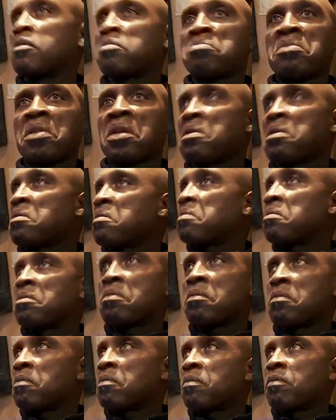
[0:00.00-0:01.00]
Oh, it must be
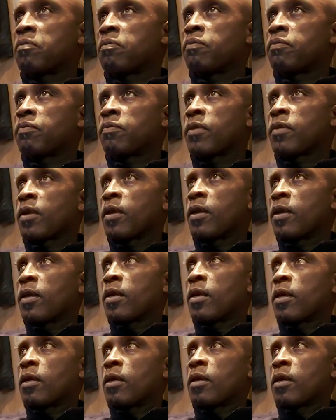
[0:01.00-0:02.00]
wonderful then to have
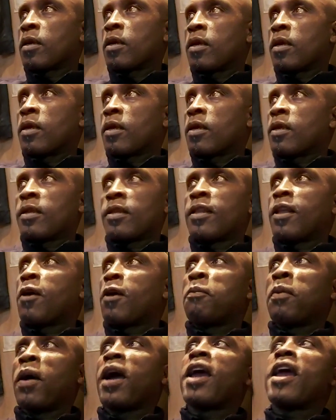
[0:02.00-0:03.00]
this now. No, but
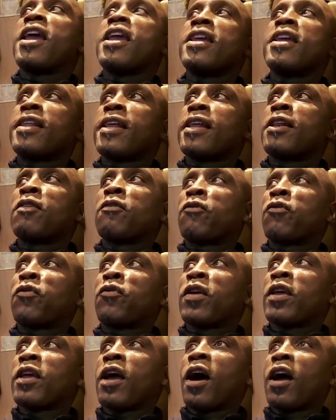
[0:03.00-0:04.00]
he didn't think
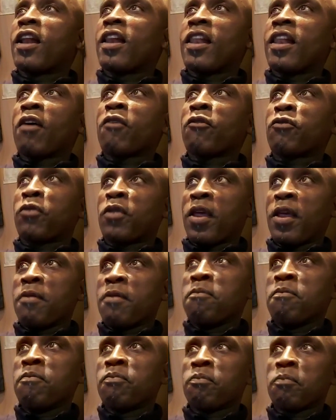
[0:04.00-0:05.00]
I loved him
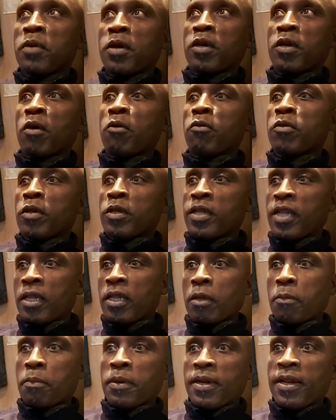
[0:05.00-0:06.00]
because I was a
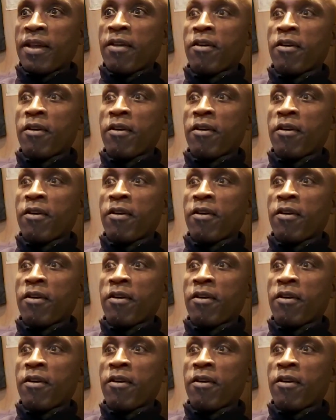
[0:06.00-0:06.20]
disciplinarian.